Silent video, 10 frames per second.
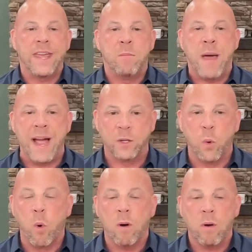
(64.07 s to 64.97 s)
impact the
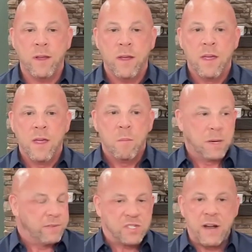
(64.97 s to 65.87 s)
world, but
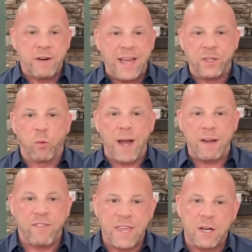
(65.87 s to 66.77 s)
I've just never had the right
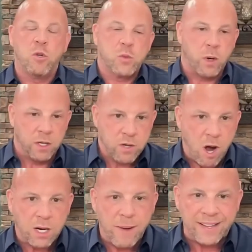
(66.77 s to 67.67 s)
vehicle. So we're going to
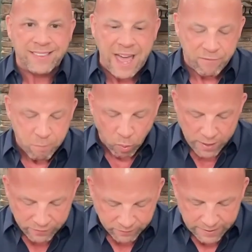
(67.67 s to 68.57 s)
talk about that
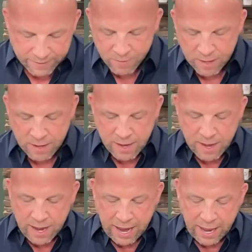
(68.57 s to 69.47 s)
briefly.
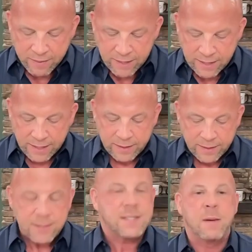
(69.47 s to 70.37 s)
And
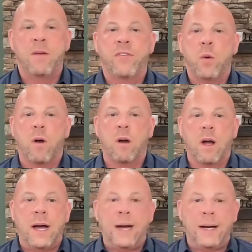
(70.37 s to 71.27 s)
then some of you
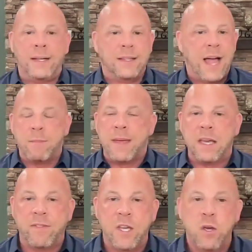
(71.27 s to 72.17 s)
are like
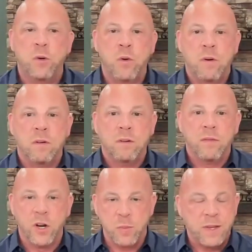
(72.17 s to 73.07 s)
many of you,
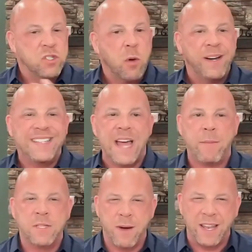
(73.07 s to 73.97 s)
there's been so many
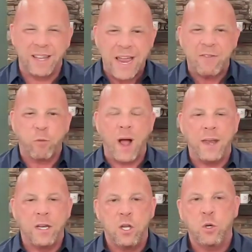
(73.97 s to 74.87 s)
times in my life where I
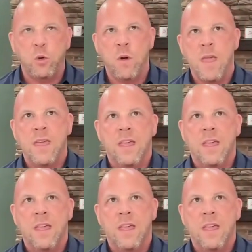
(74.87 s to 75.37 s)
knew